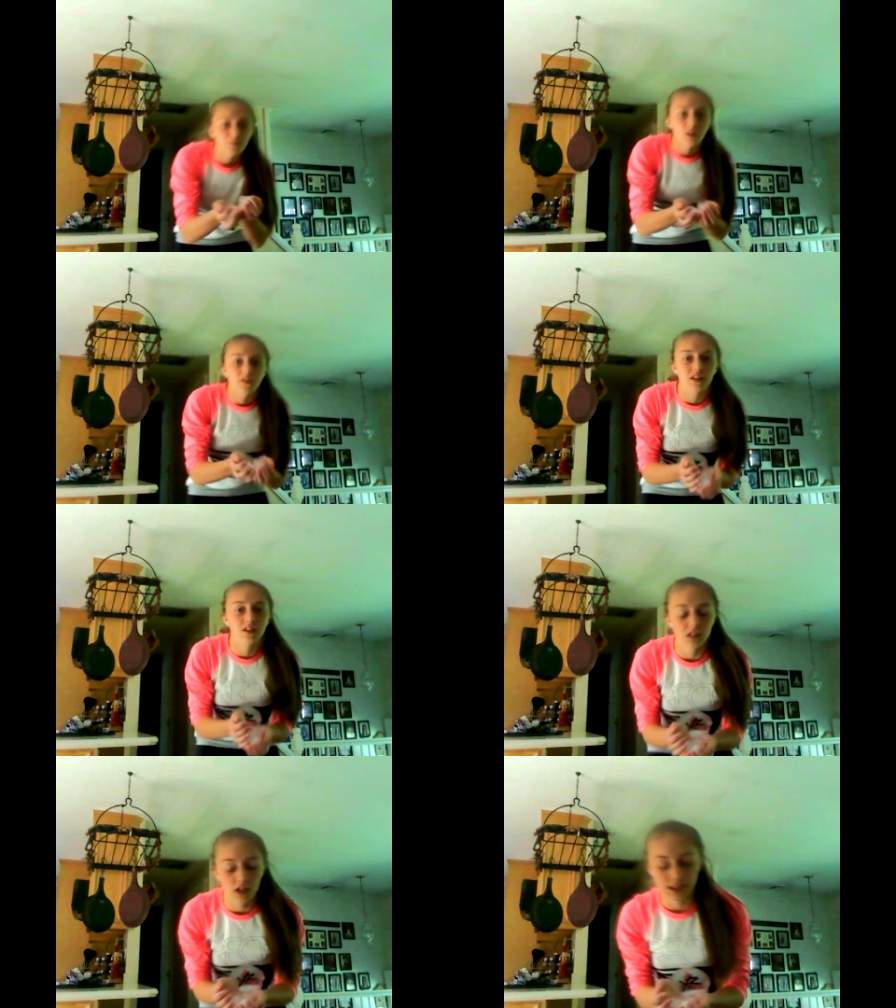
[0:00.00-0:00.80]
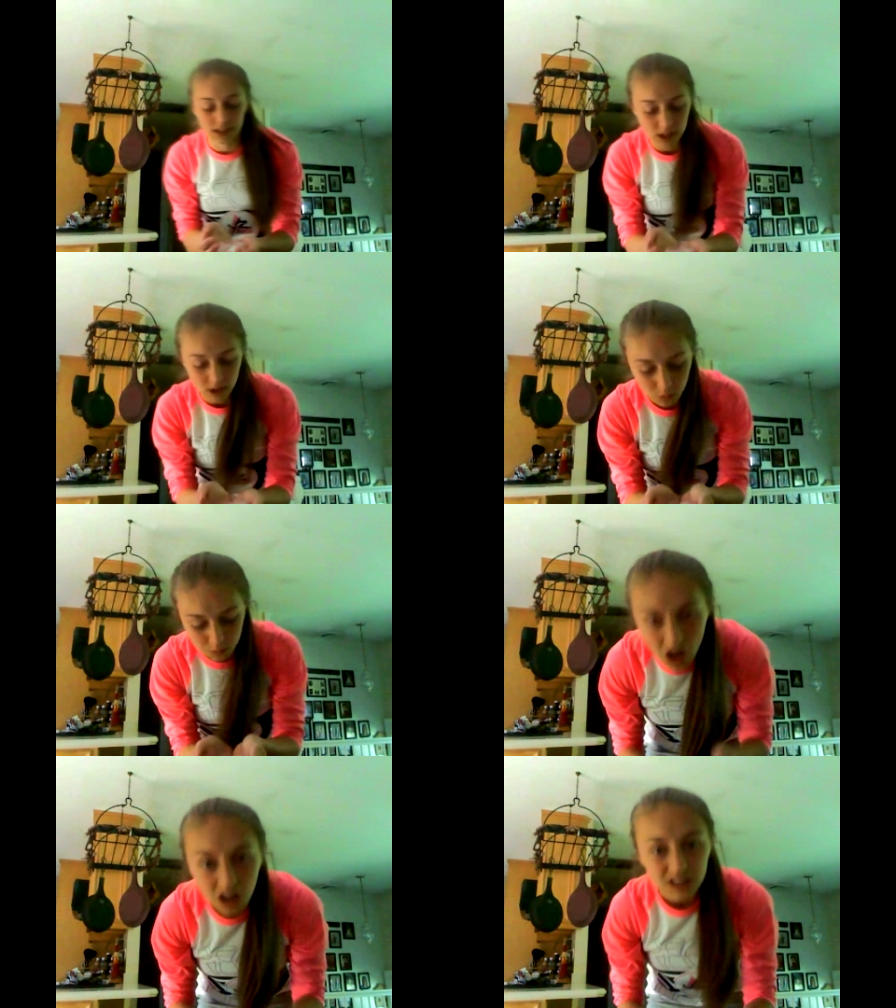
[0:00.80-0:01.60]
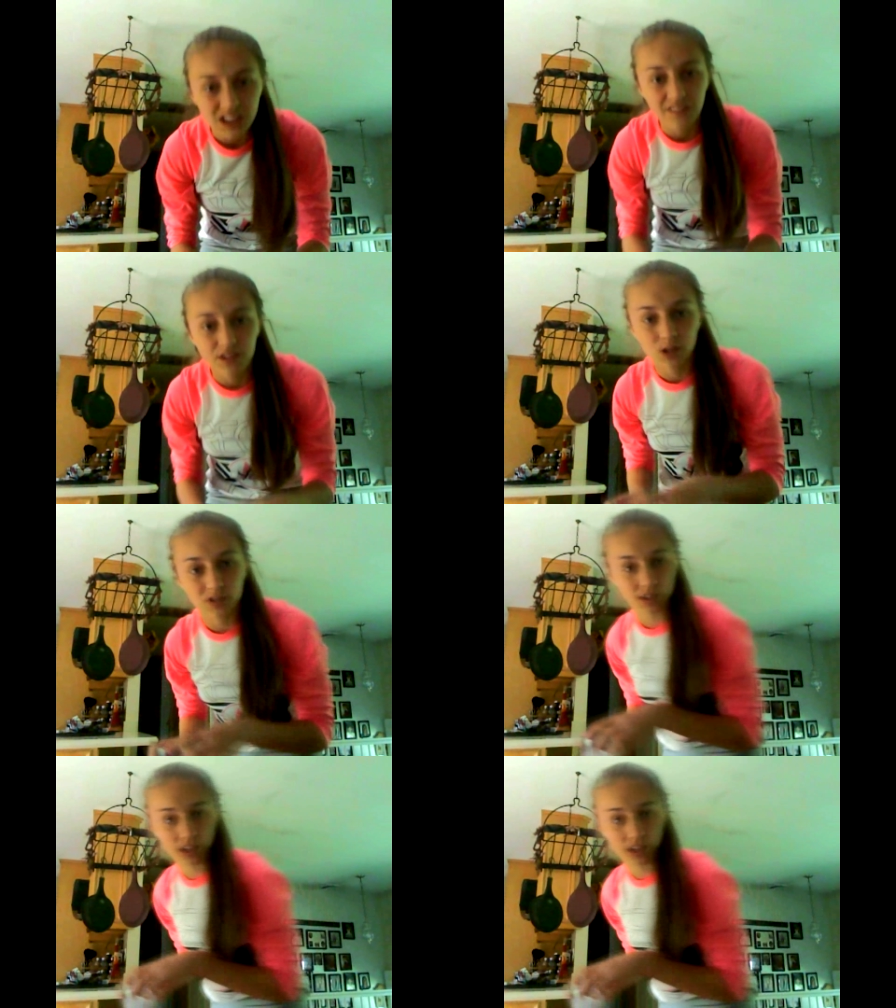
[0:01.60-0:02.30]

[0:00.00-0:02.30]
perfectly good ice cubes. I'll save those for